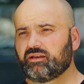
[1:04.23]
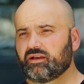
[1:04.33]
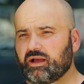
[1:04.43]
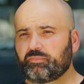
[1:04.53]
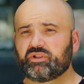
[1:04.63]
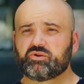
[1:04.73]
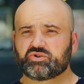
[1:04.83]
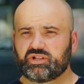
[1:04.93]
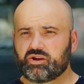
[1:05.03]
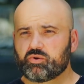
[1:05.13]
a couple of
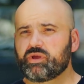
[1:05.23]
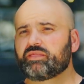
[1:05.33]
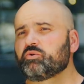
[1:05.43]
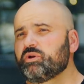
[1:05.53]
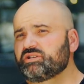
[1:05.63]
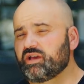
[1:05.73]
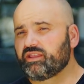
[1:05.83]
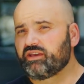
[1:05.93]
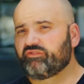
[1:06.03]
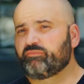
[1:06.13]
years later, we had the crazy
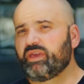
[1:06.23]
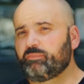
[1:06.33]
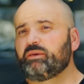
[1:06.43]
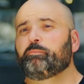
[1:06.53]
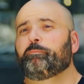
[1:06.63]
idea of maybe